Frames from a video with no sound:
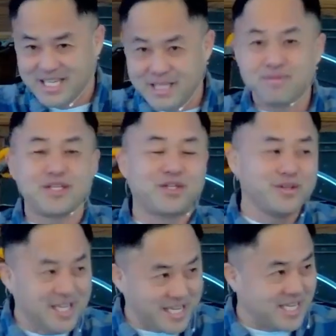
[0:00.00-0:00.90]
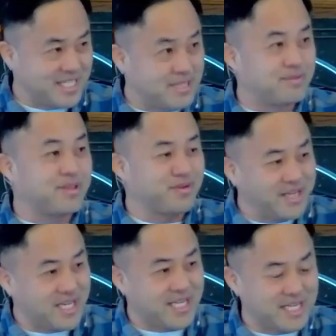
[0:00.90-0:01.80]
It's been 2 decades. It's been 3
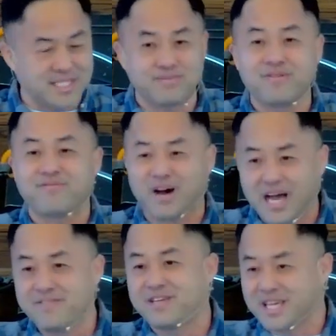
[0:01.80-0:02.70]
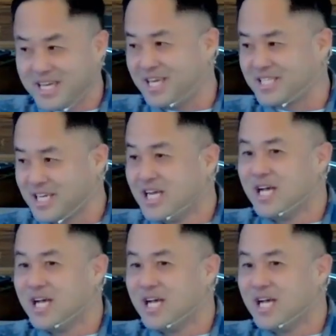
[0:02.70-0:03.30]
decades. It's been 5 decades.